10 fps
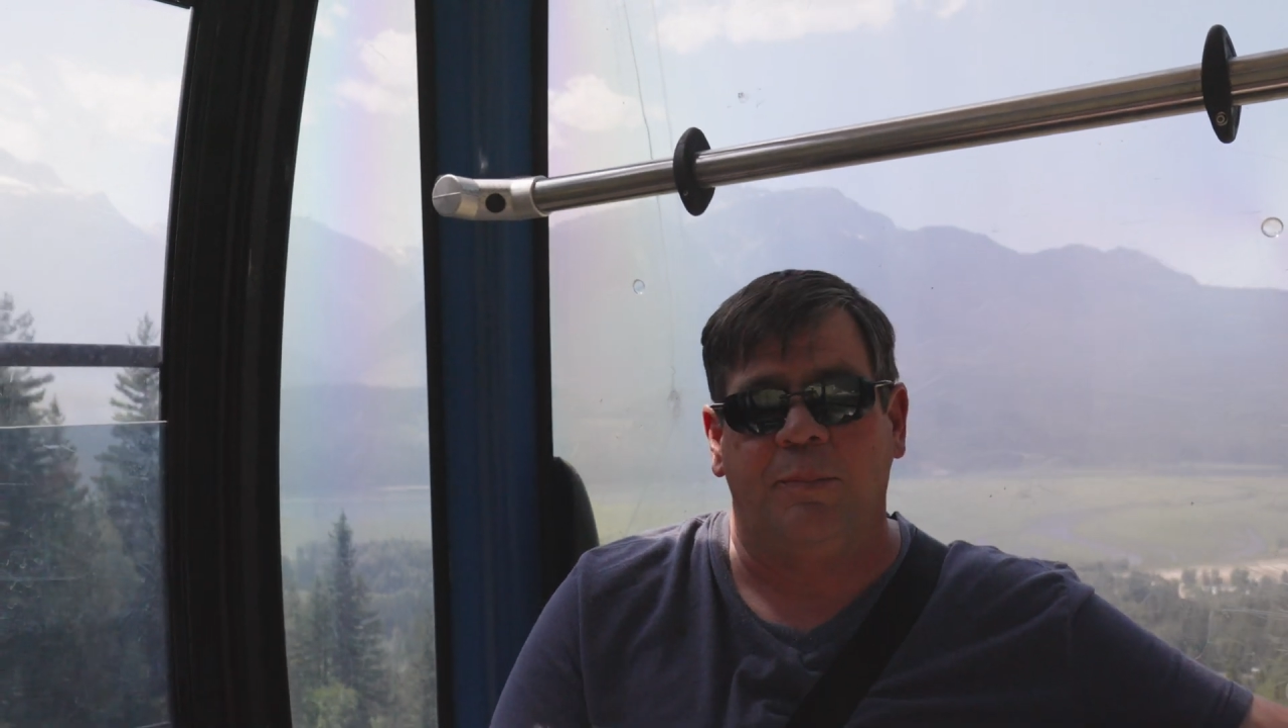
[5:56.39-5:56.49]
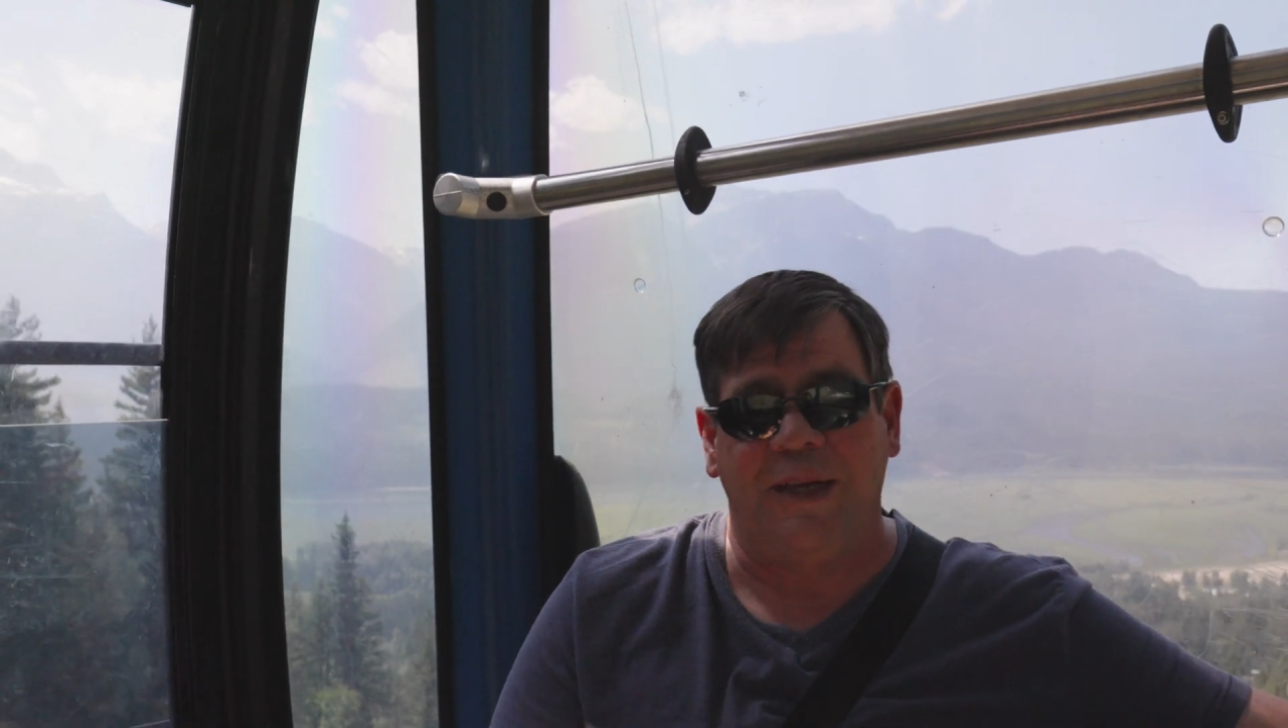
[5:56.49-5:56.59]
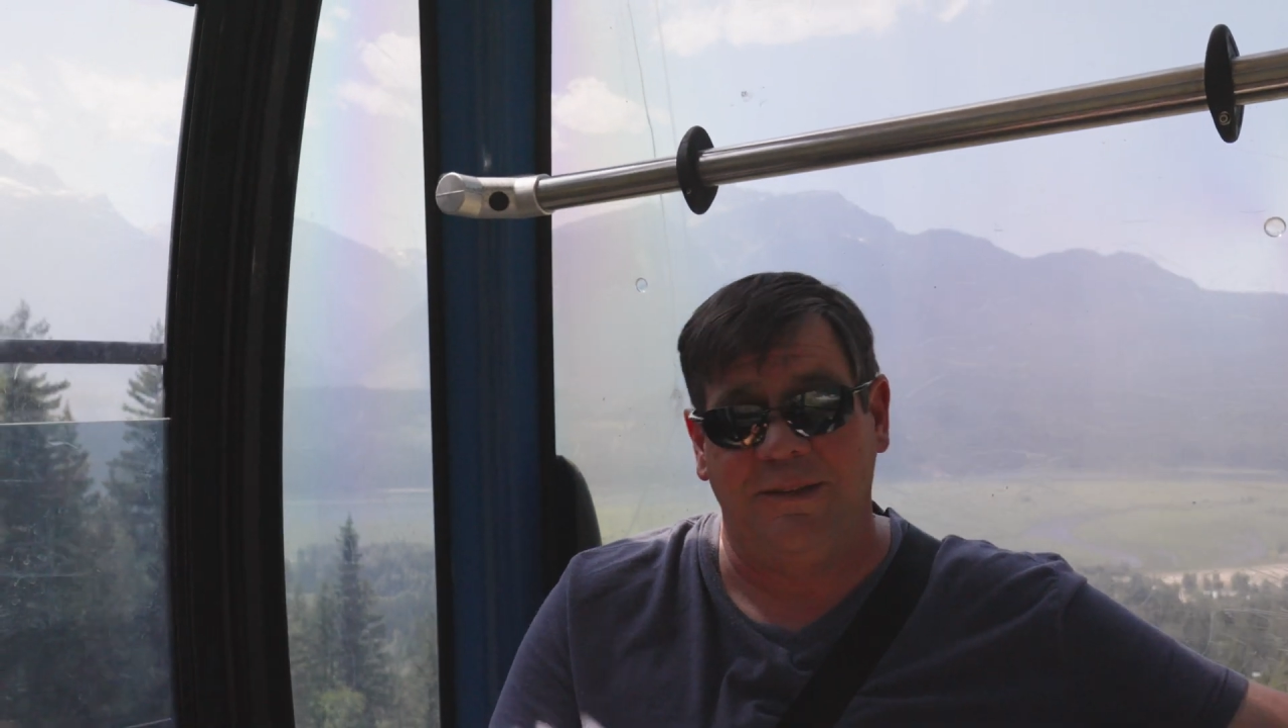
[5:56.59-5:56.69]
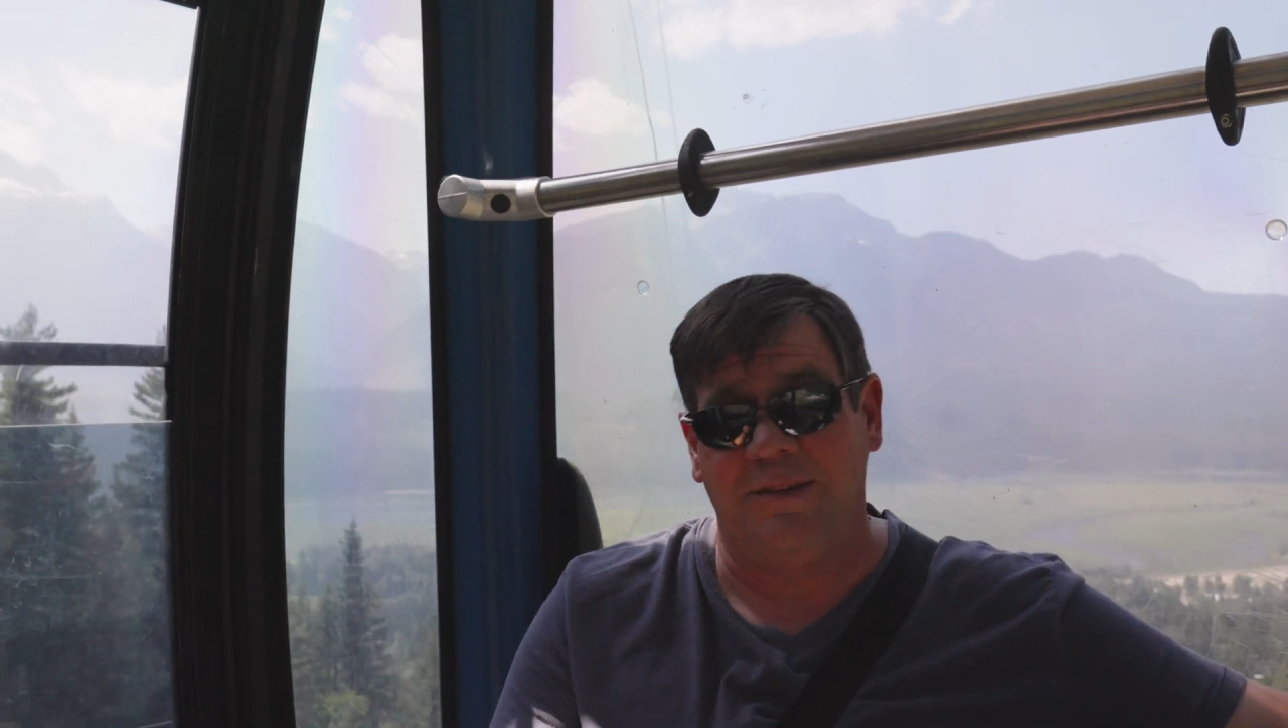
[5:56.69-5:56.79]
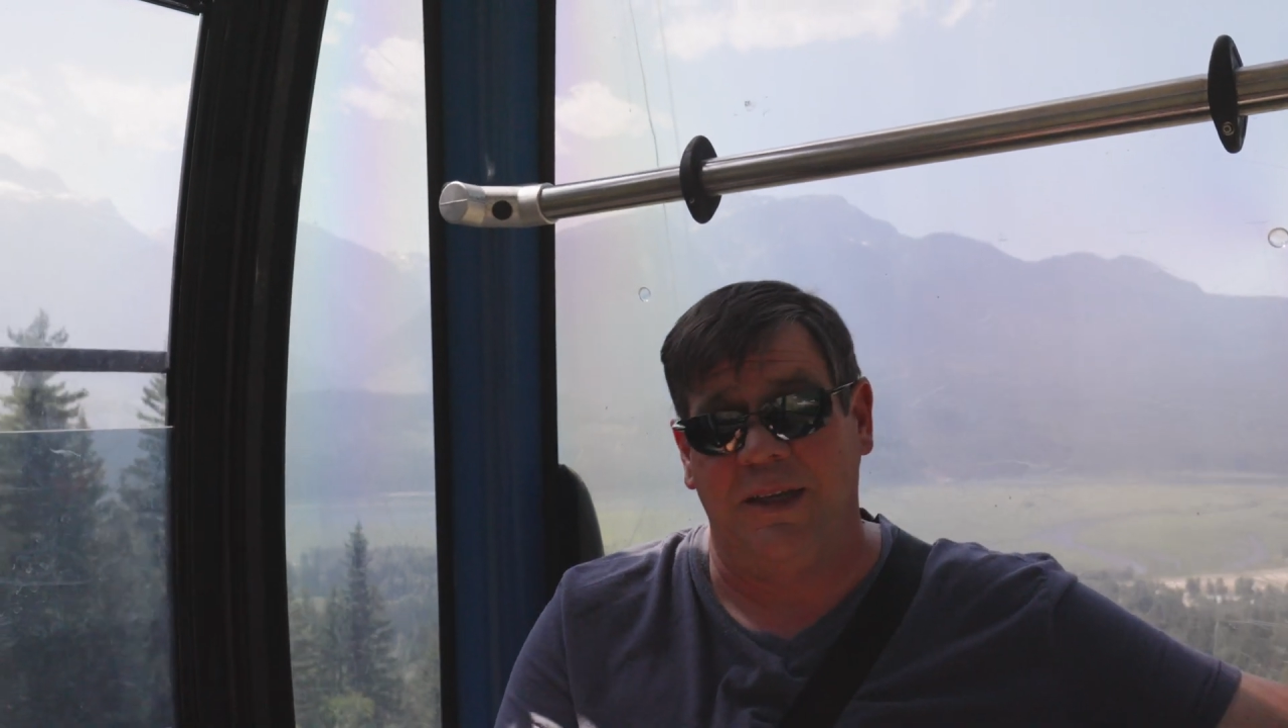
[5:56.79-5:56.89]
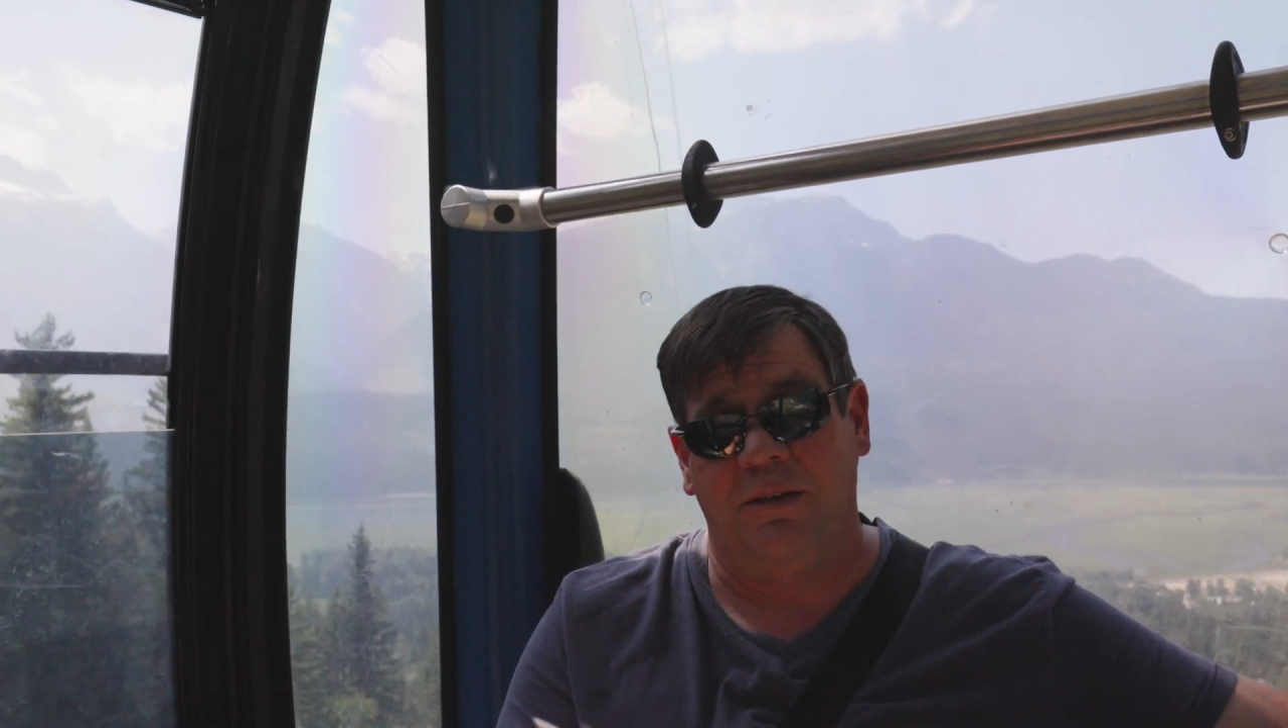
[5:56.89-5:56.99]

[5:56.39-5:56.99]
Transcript: BC